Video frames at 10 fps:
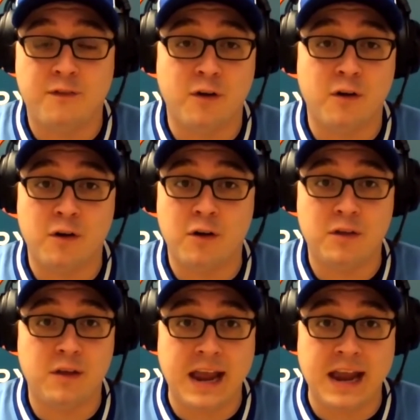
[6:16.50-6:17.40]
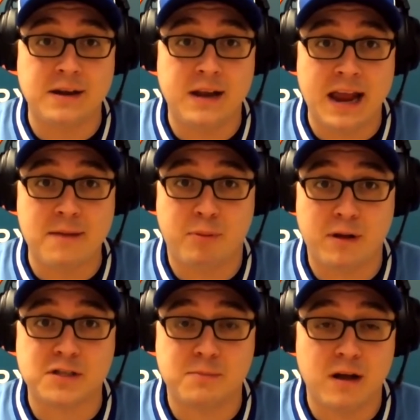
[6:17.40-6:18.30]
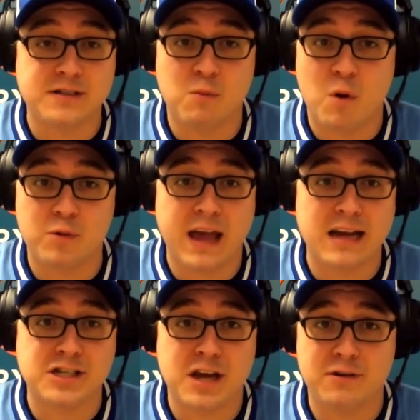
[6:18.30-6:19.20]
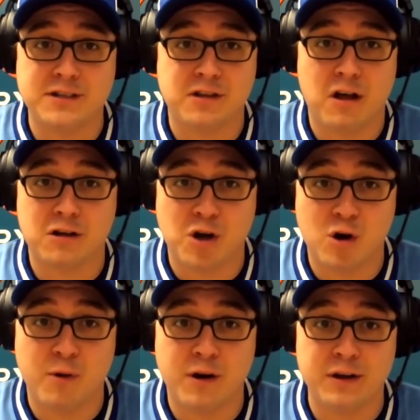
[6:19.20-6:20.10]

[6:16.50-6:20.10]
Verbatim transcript: for eight, eight plus months. It won't cash out until October.